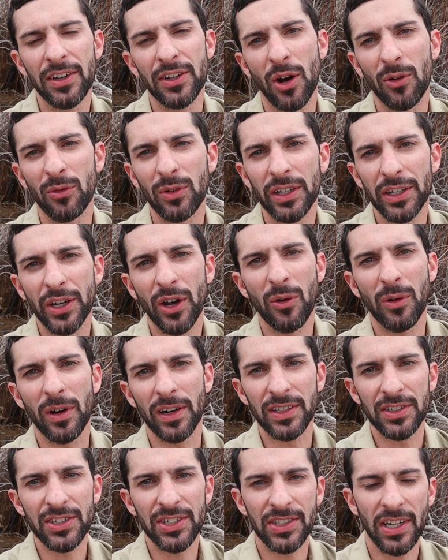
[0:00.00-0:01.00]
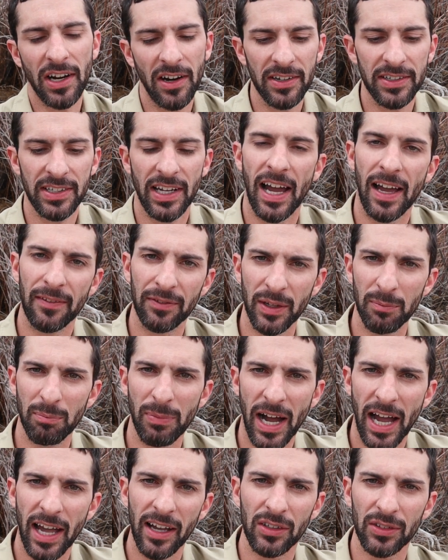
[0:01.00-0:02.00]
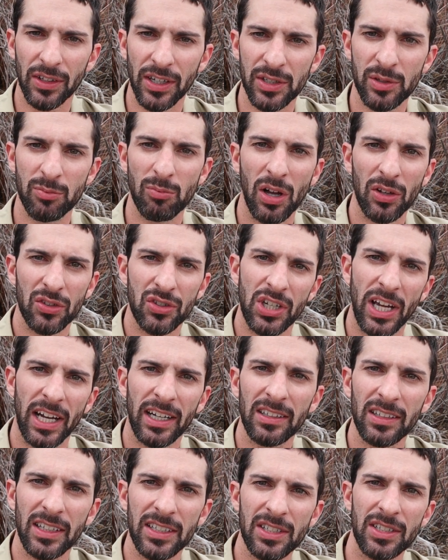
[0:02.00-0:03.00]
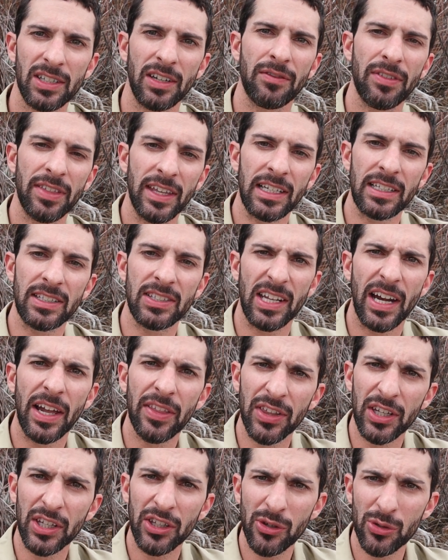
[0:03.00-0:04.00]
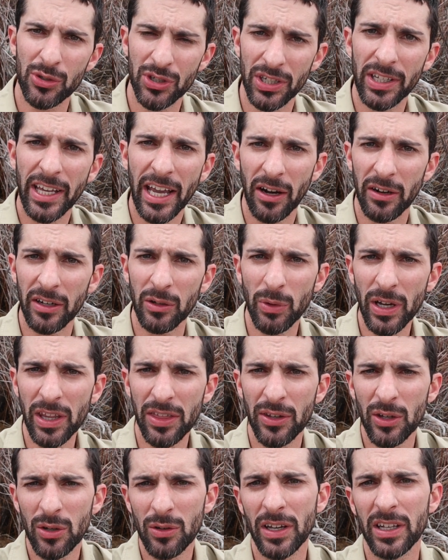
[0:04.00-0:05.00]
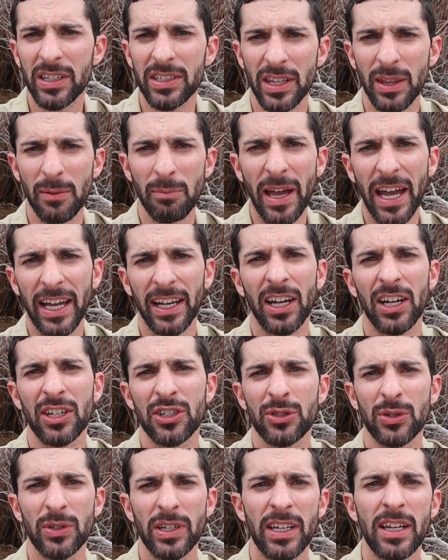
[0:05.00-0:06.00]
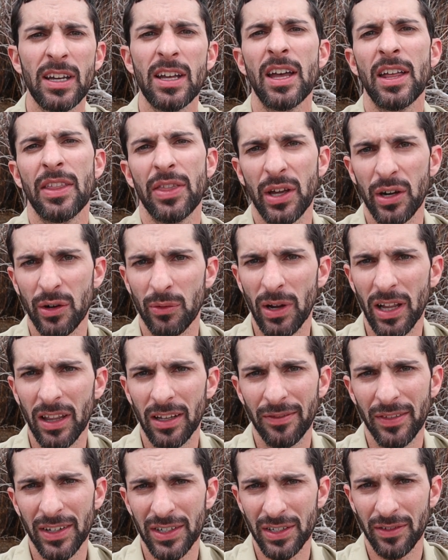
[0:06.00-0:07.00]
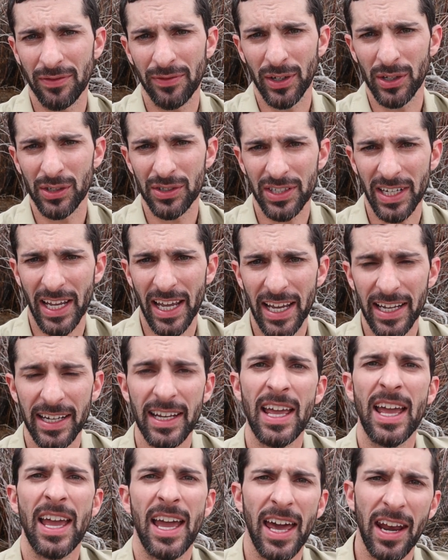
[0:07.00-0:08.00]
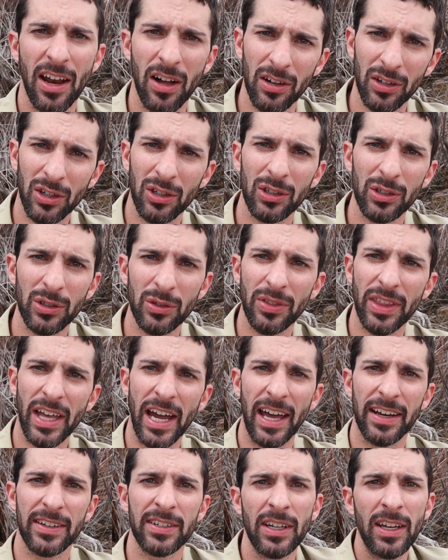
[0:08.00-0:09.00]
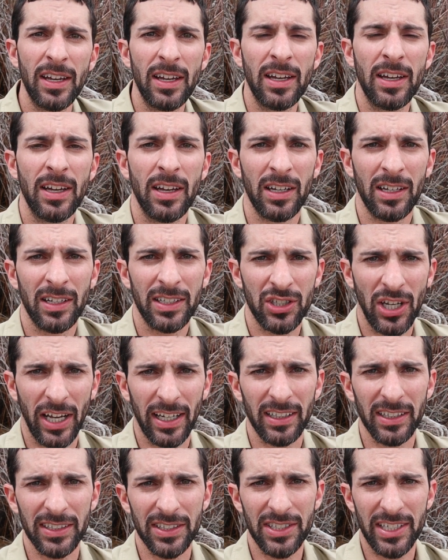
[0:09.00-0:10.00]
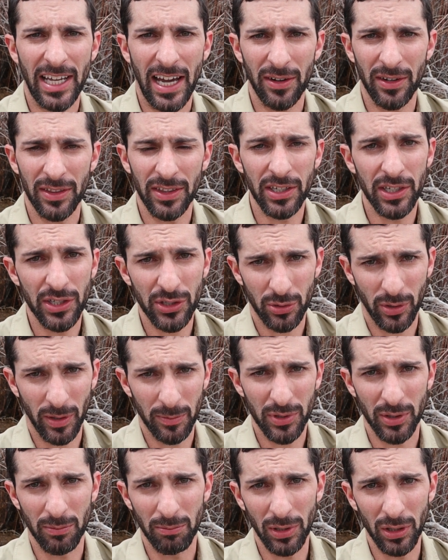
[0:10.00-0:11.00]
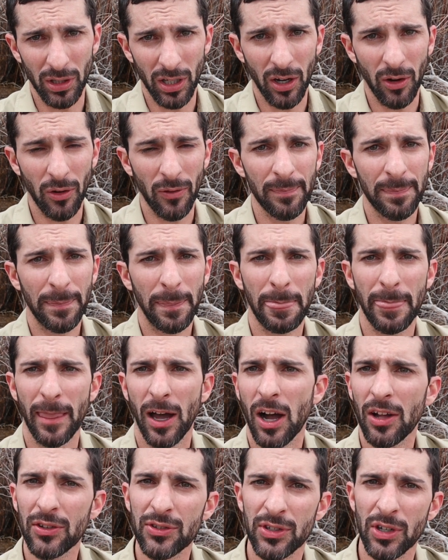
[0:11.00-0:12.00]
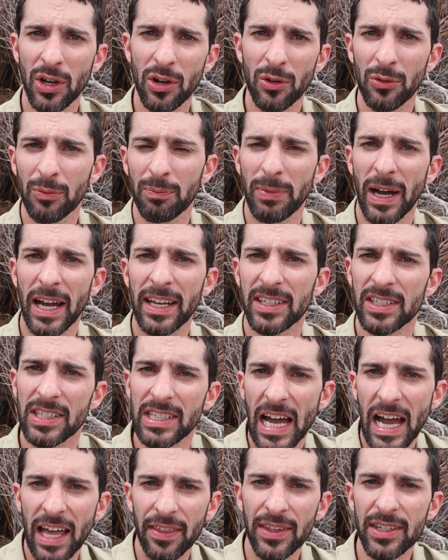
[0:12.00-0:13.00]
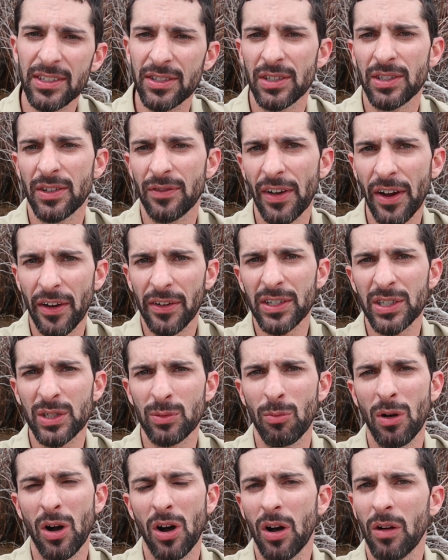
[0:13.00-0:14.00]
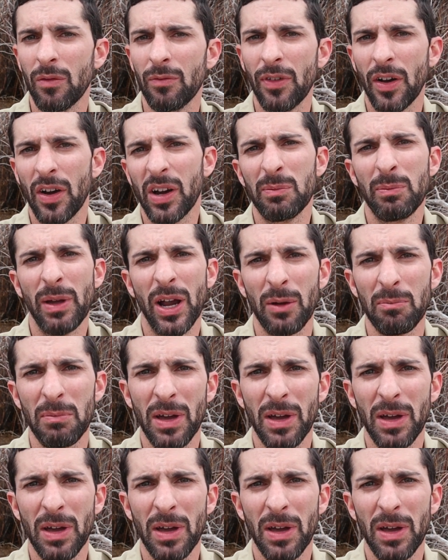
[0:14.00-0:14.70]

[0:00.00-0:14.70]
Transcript: and don't really know where to start, I've compiled a small checklist of things that I think you should carry with you into the backcountry that are relevant to first aid, and I'll include that checklist down in the description below. Also, by design, this is a very small, very bare